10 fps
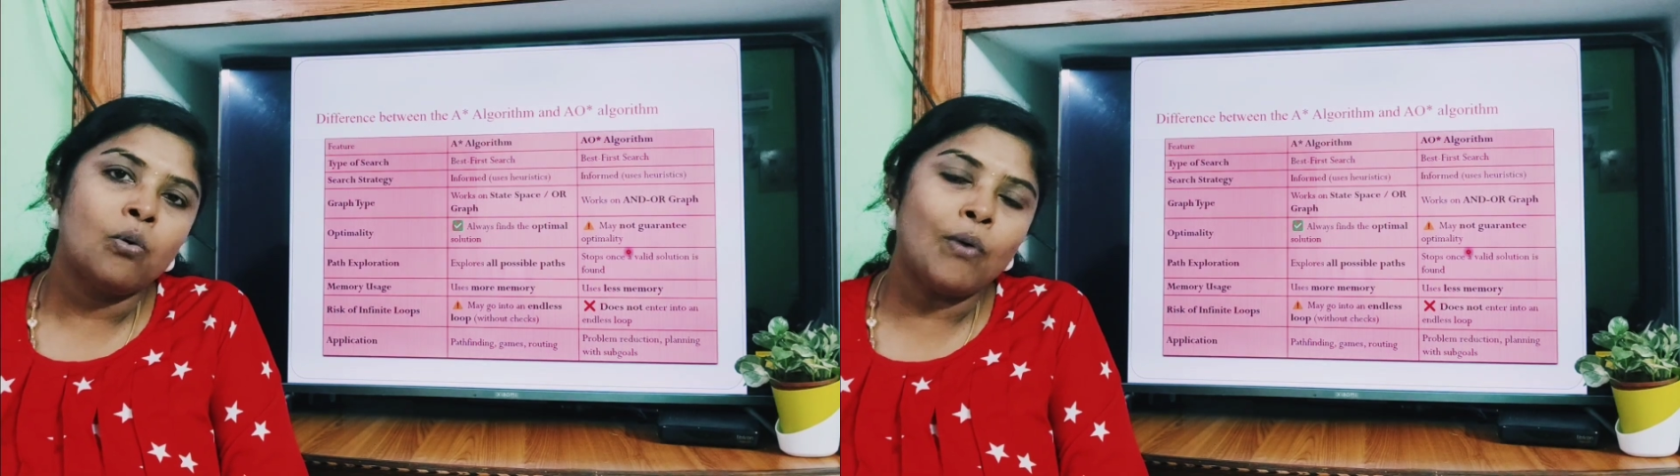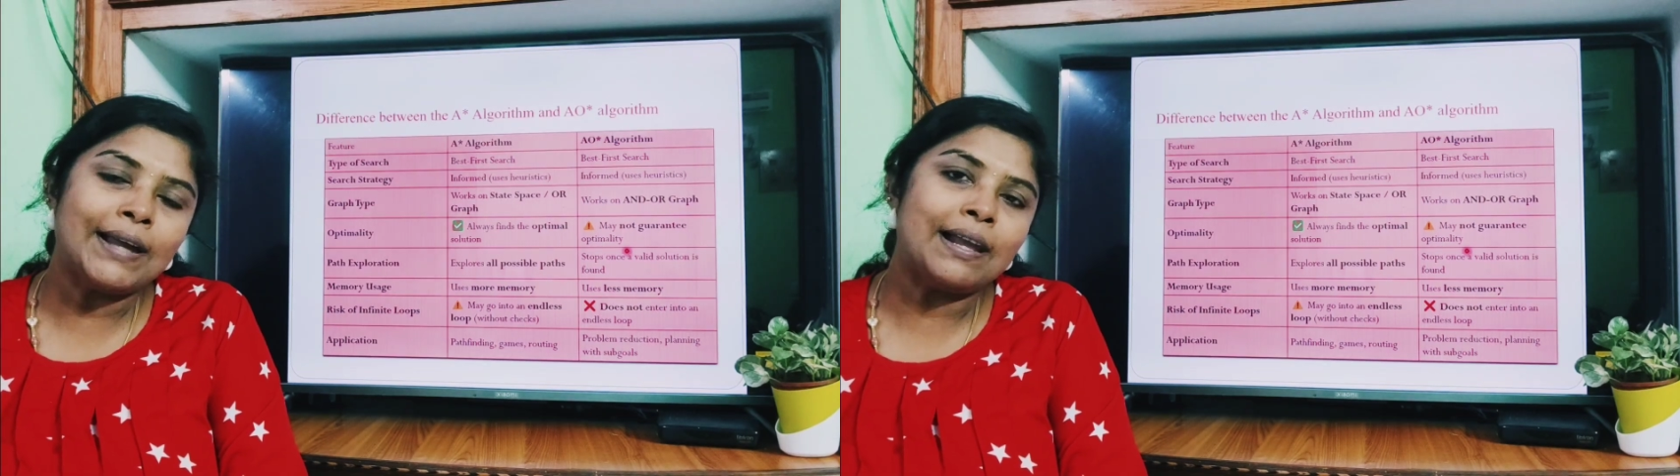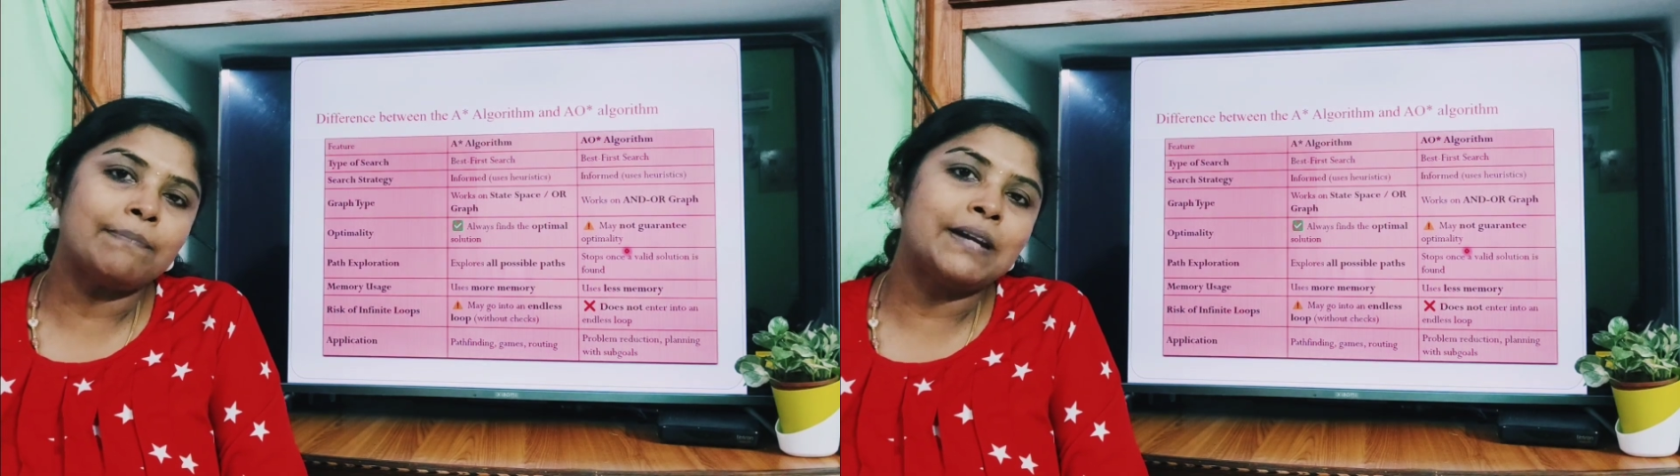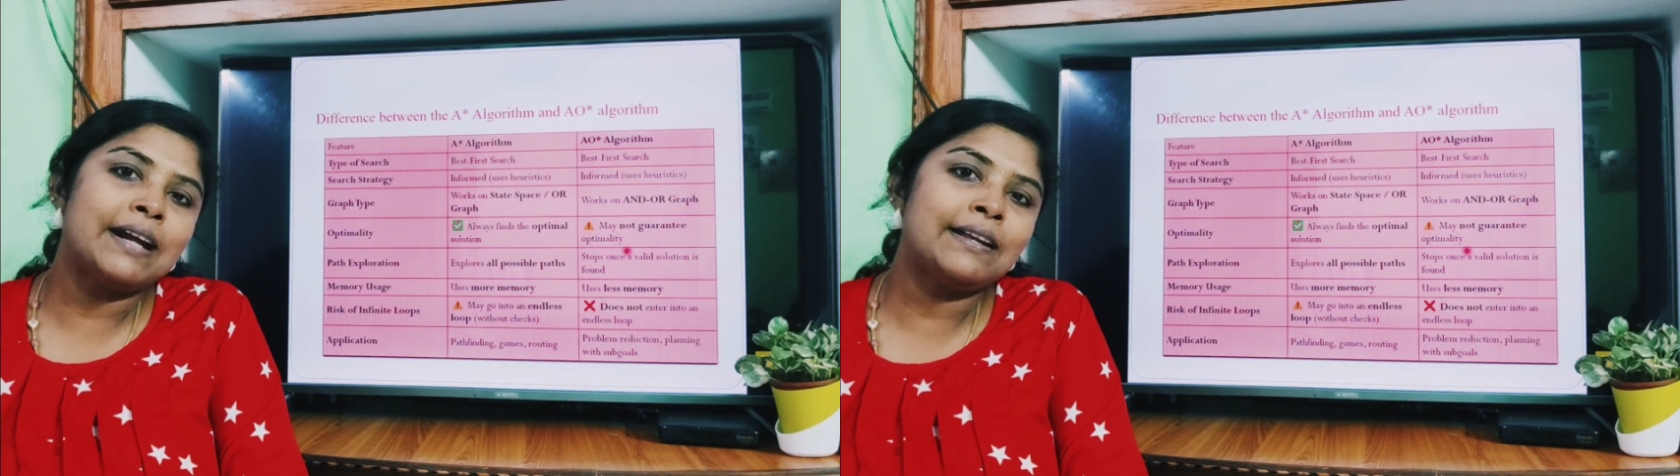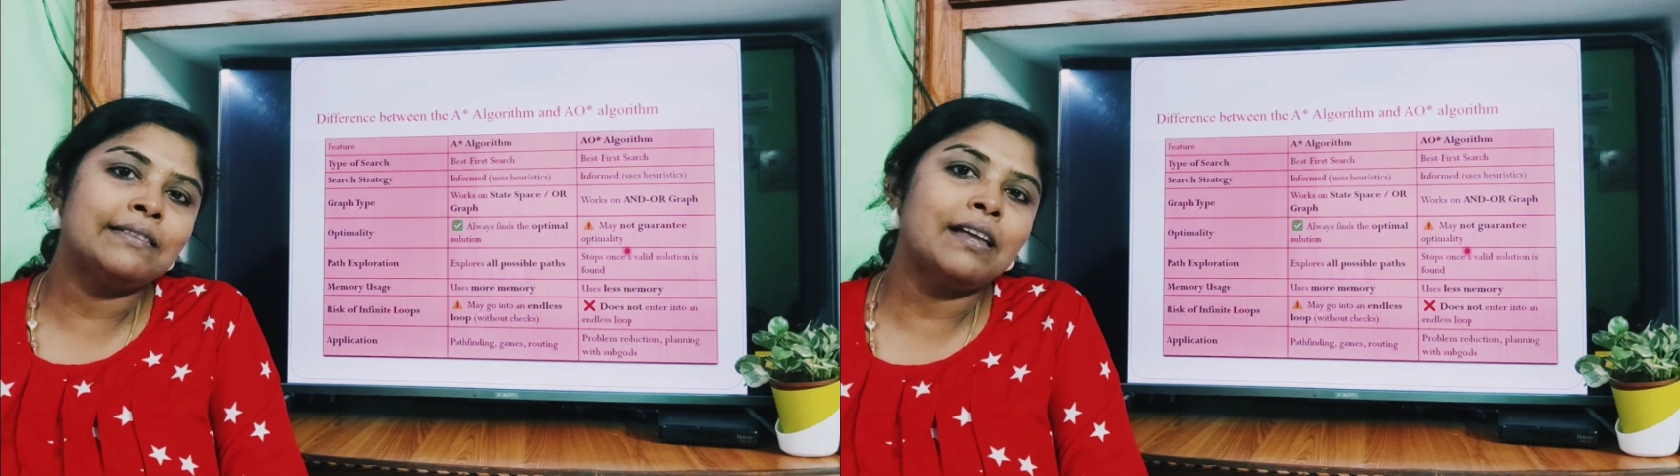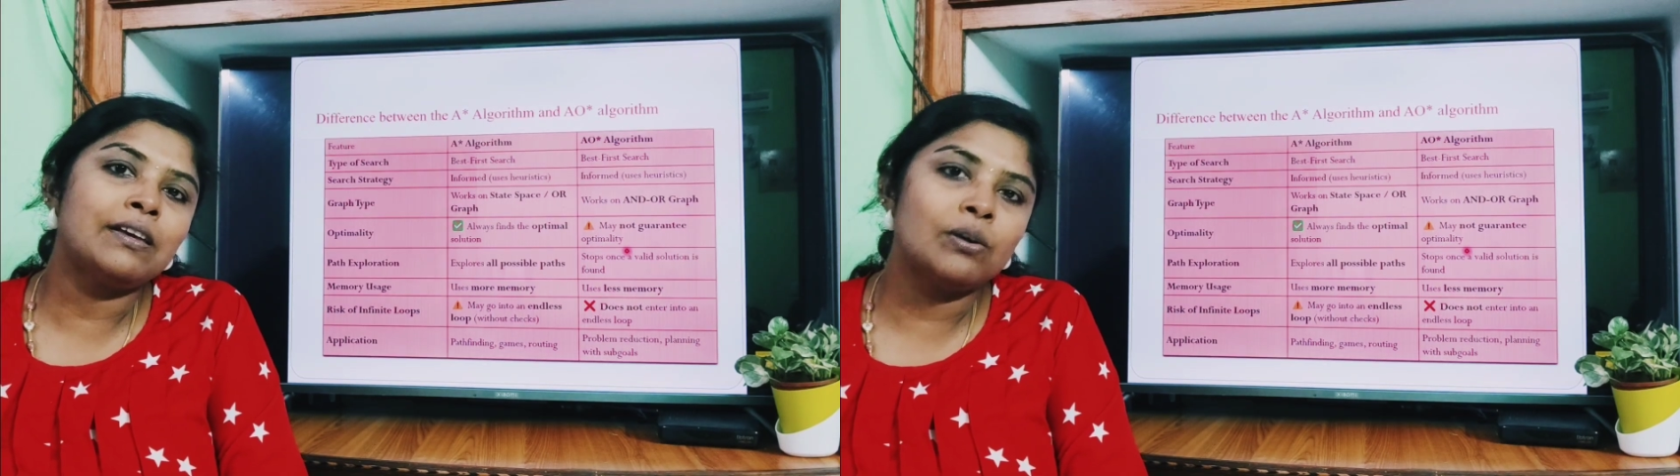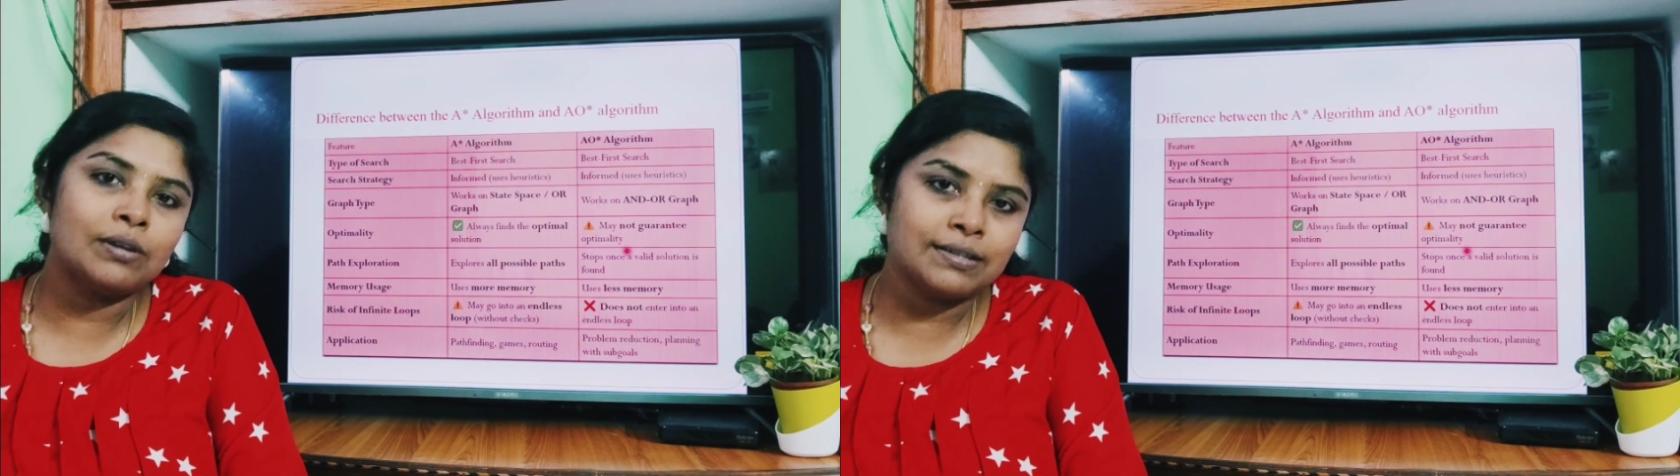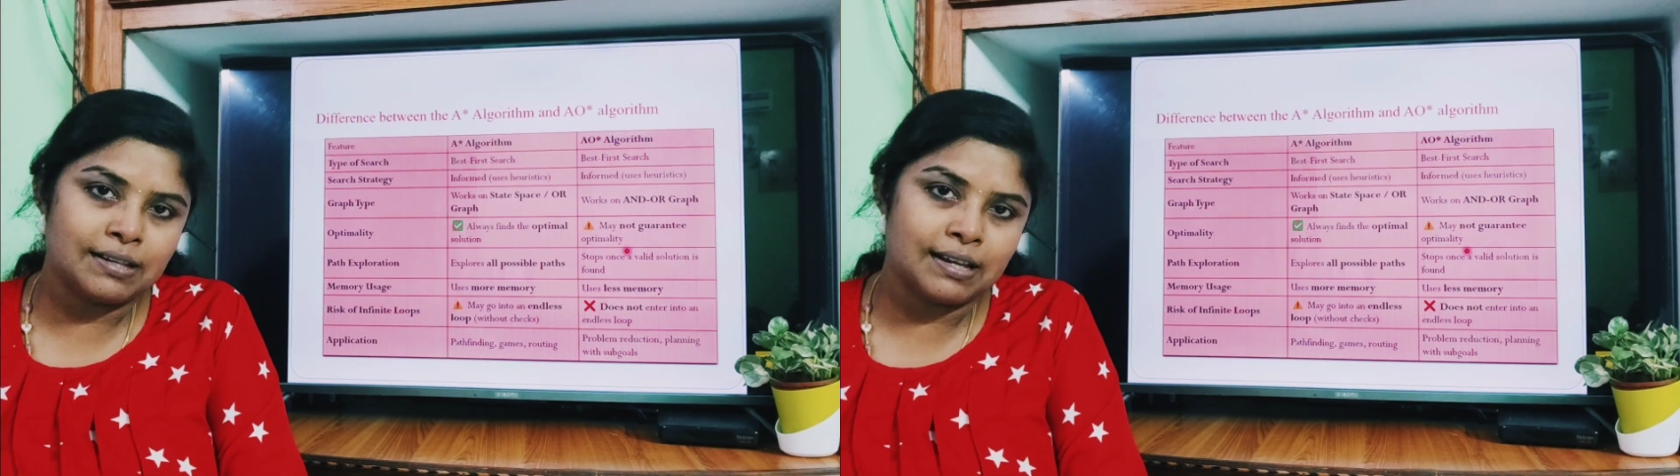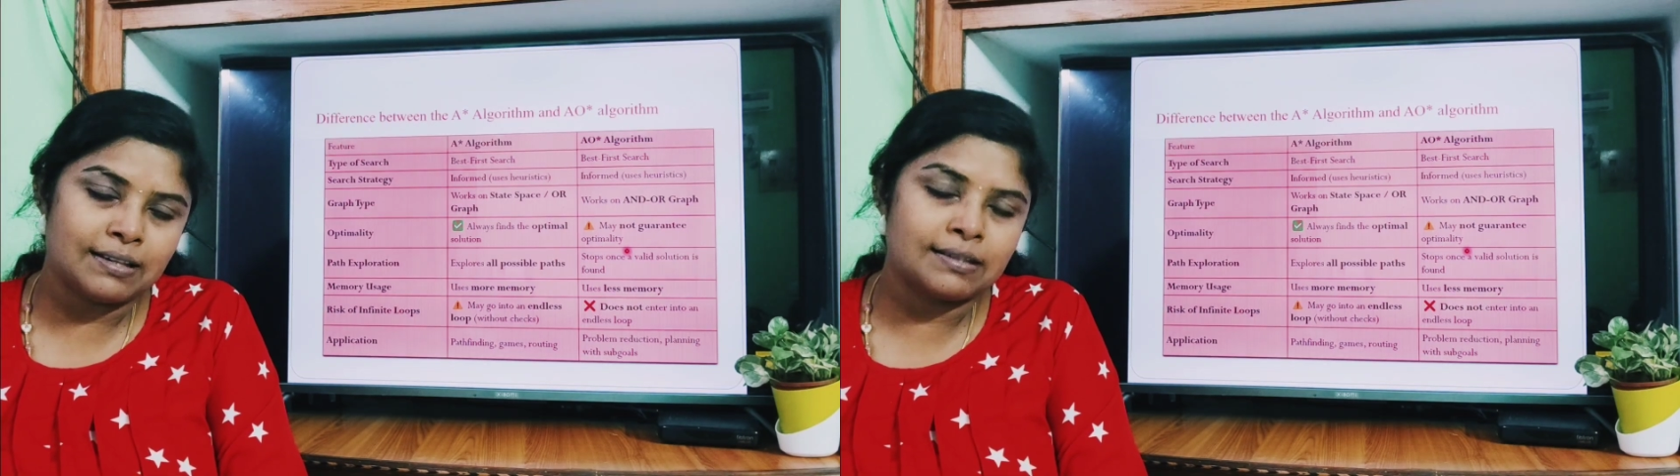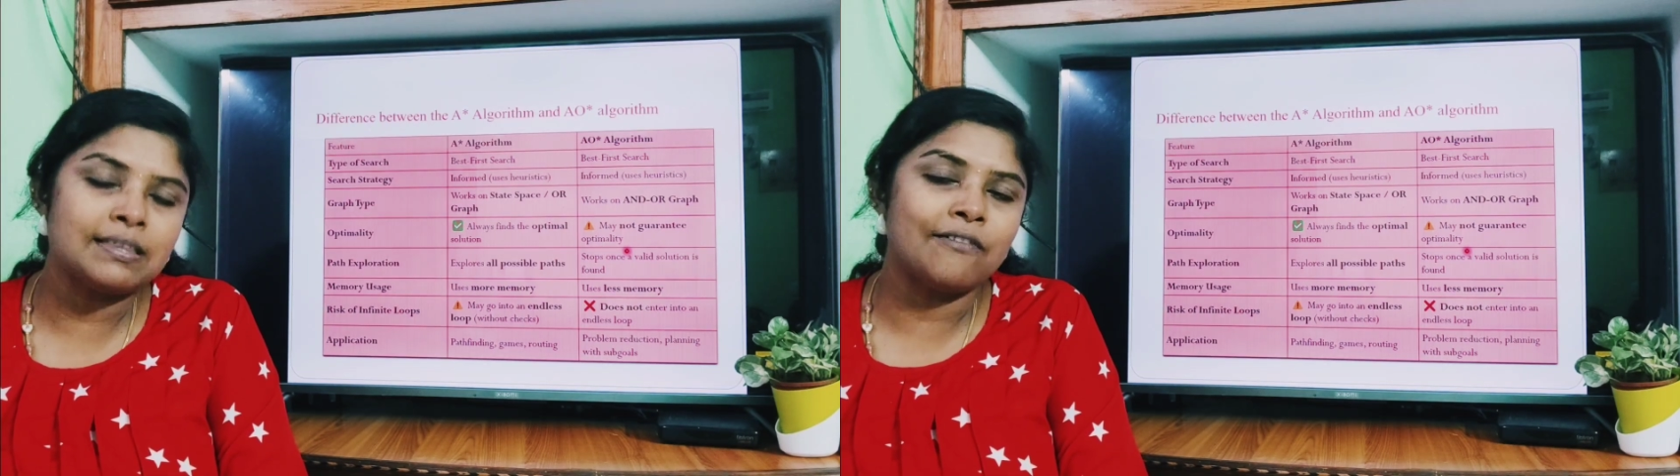while updating the heuristics,